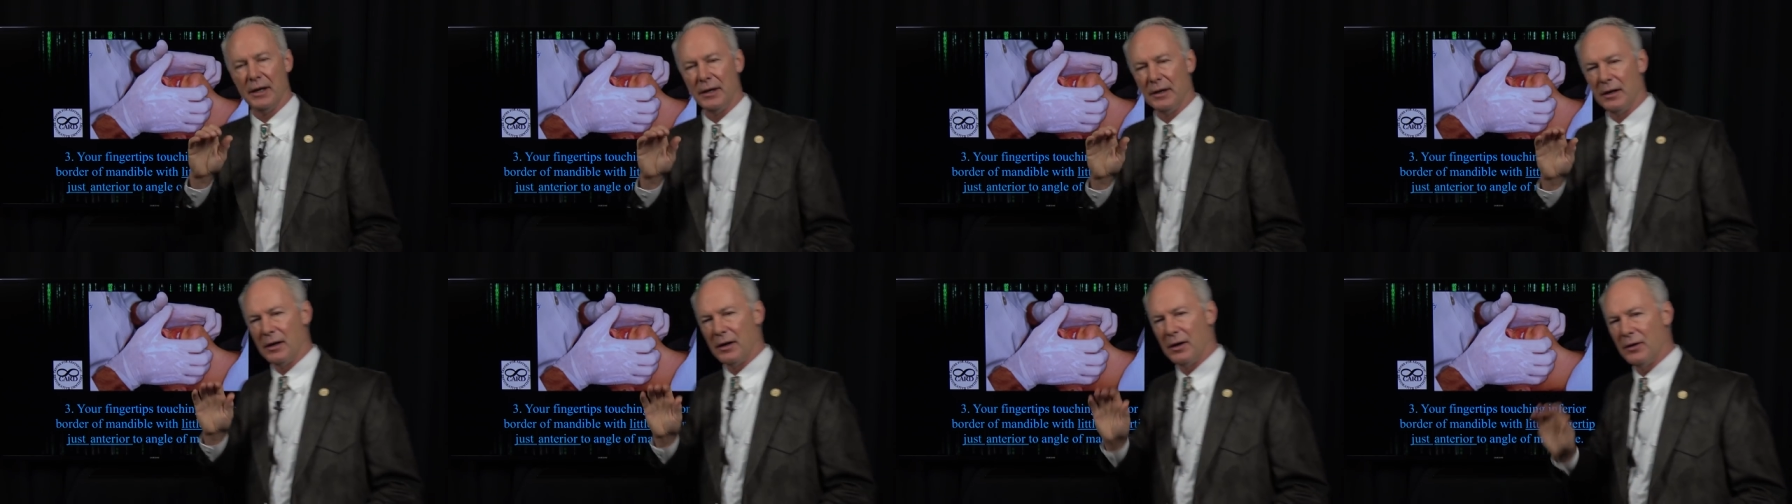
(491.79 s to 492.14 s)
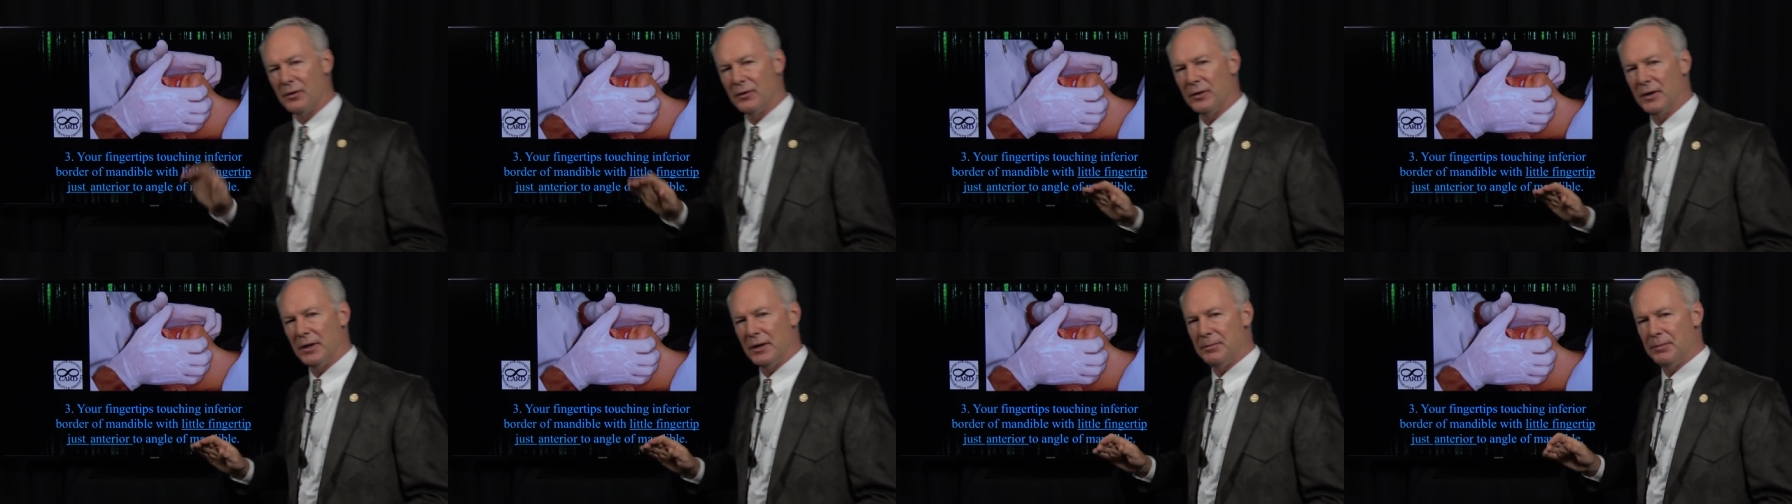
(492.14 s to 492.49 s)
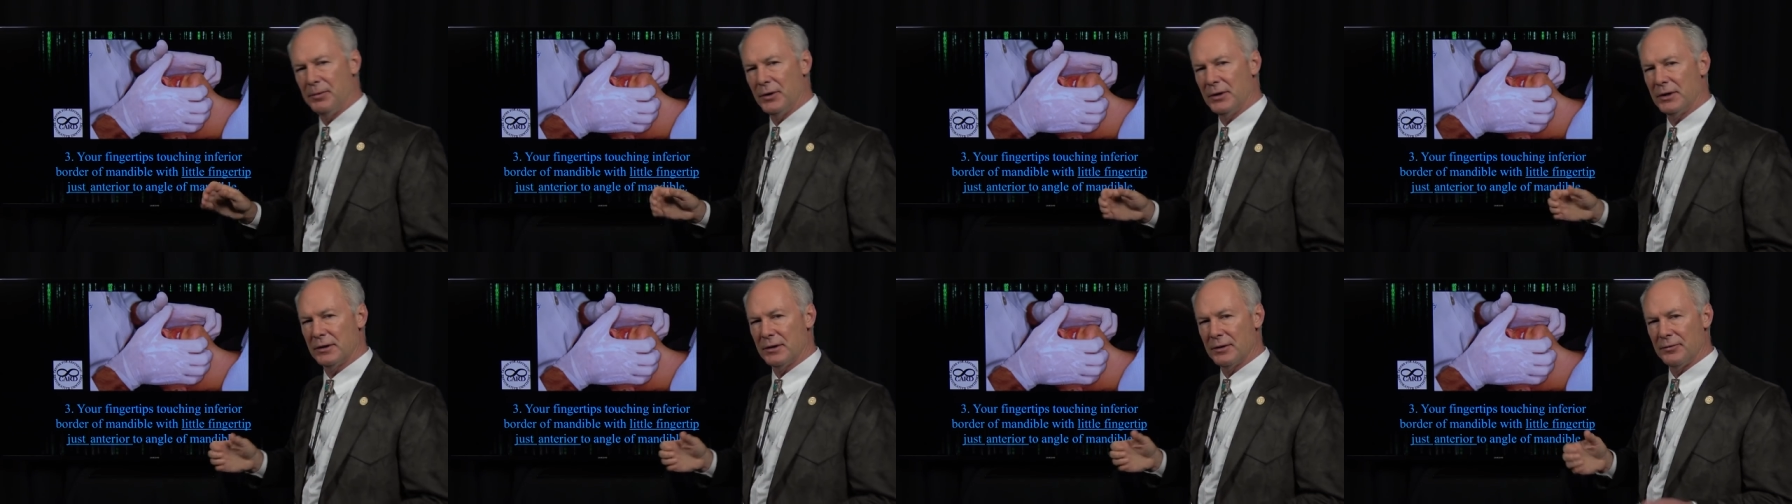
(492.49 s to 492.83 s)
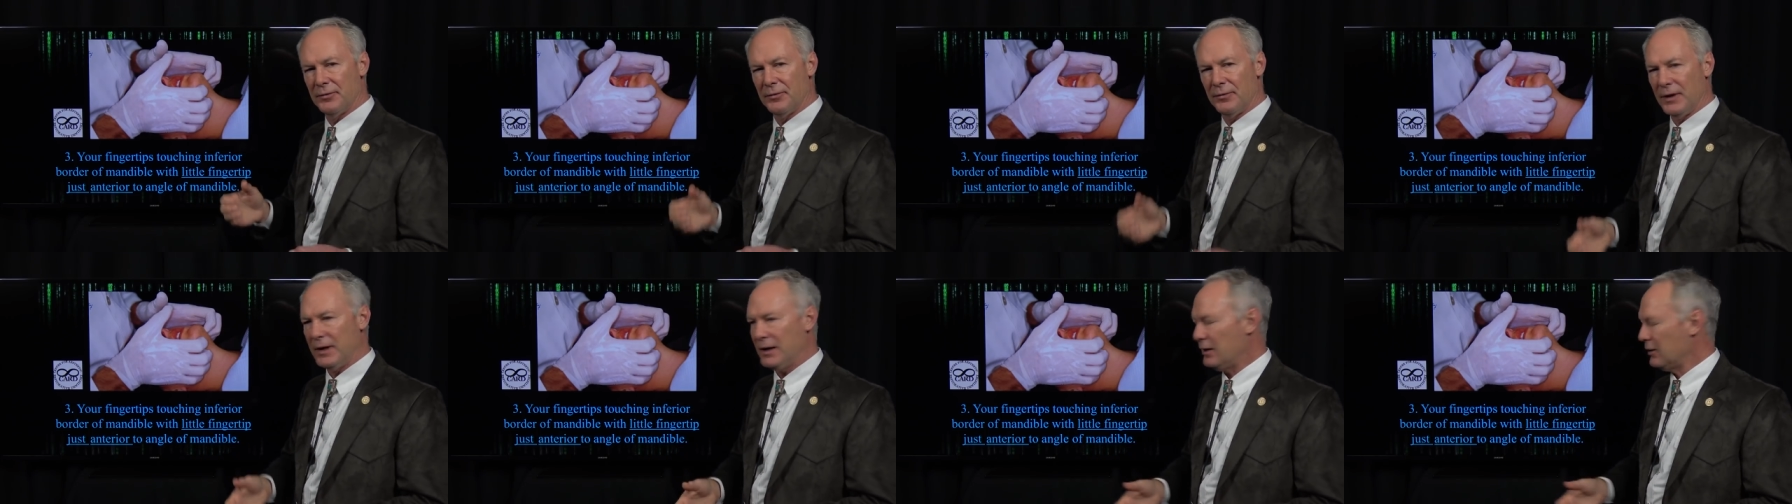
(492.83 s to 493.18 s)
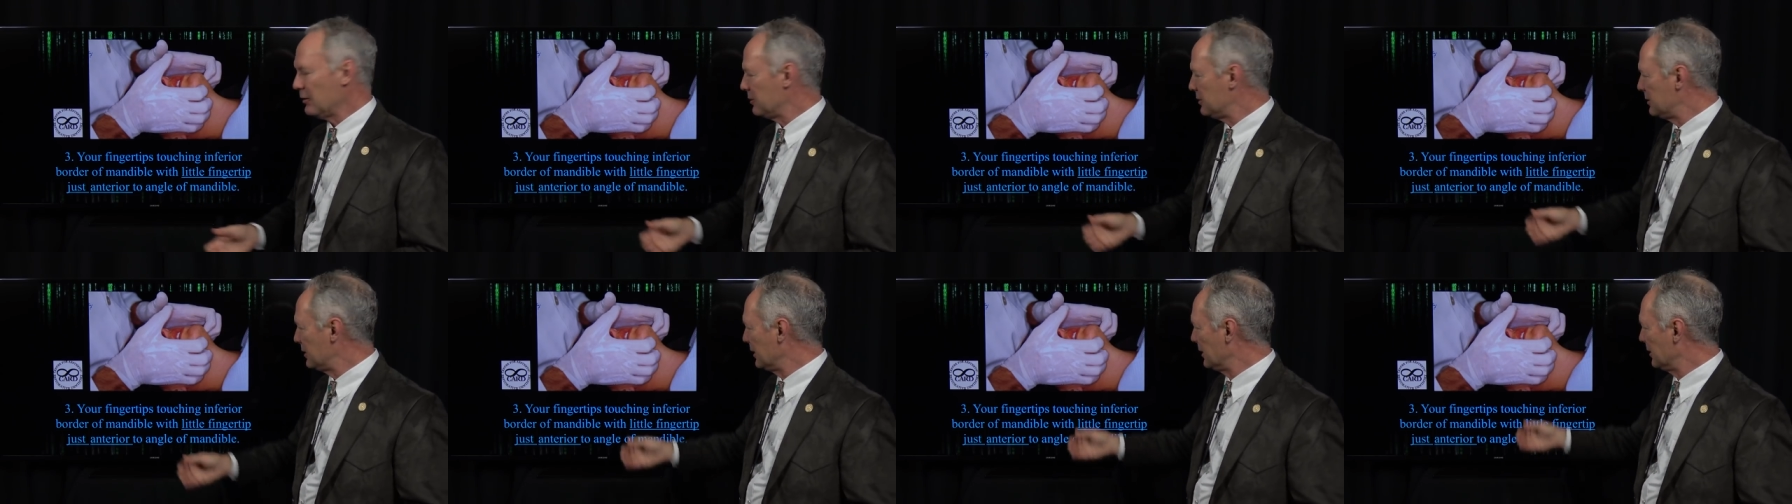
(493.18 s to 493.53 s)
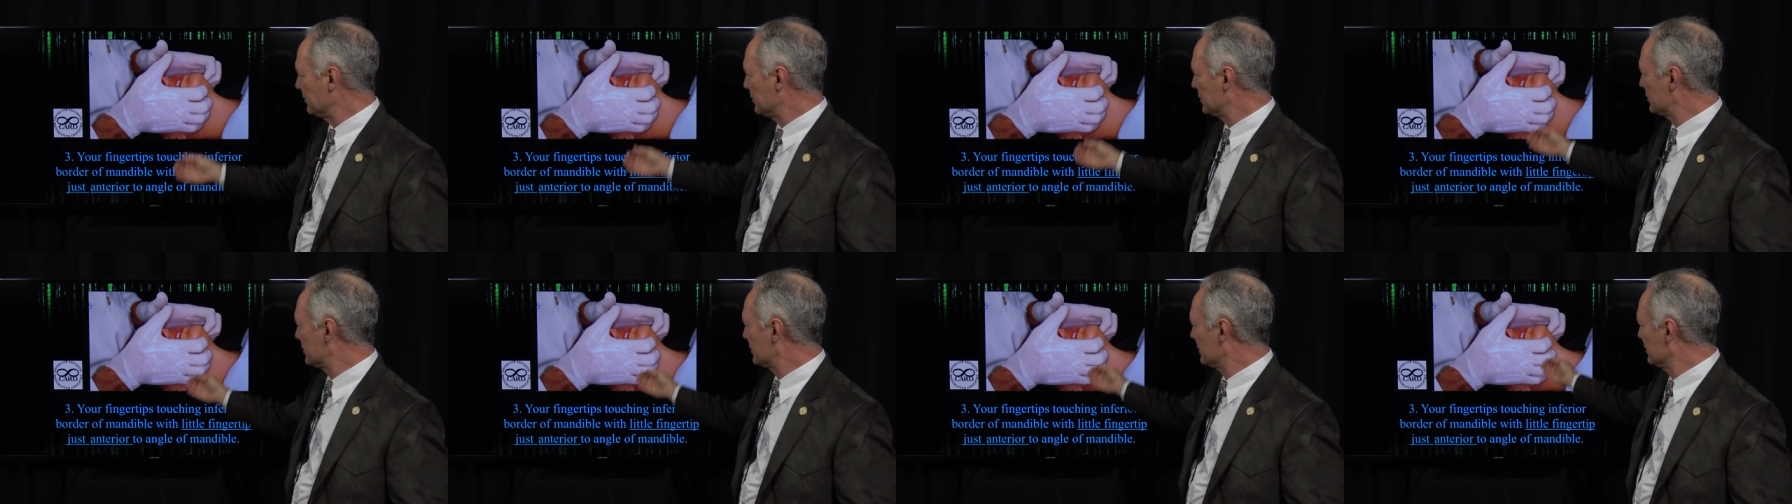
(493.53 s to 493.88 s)
And only put the
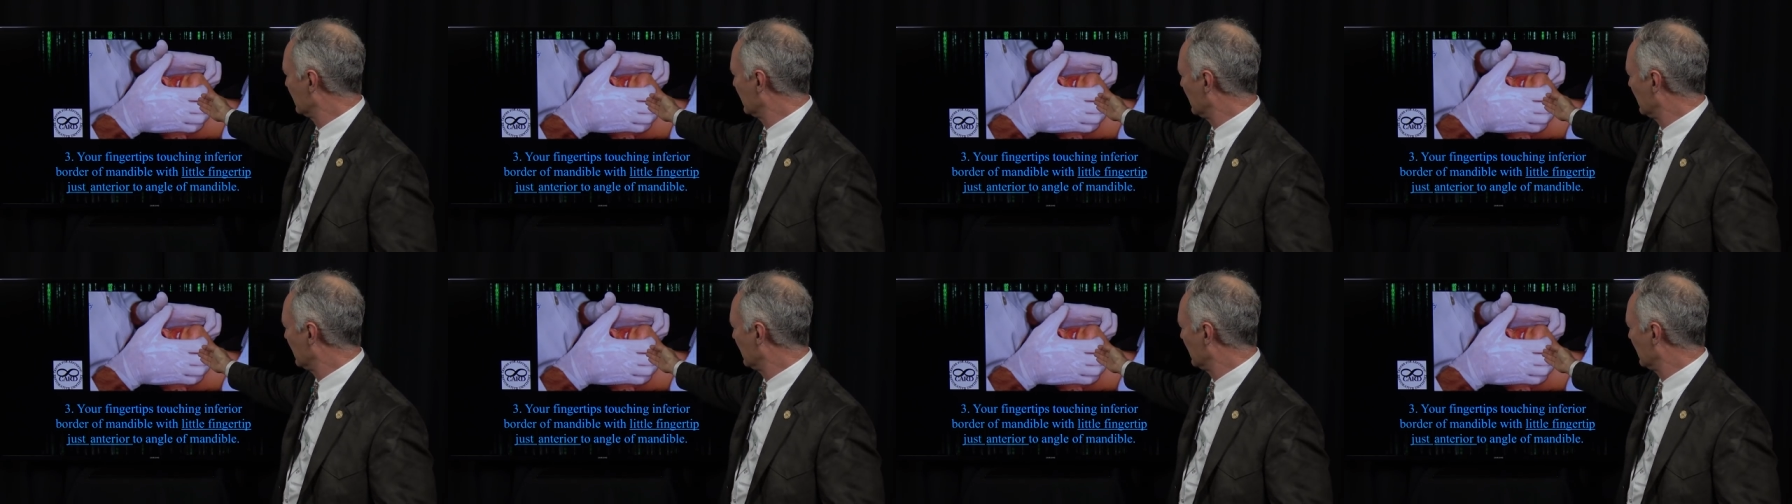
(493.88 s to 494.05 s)
fingertips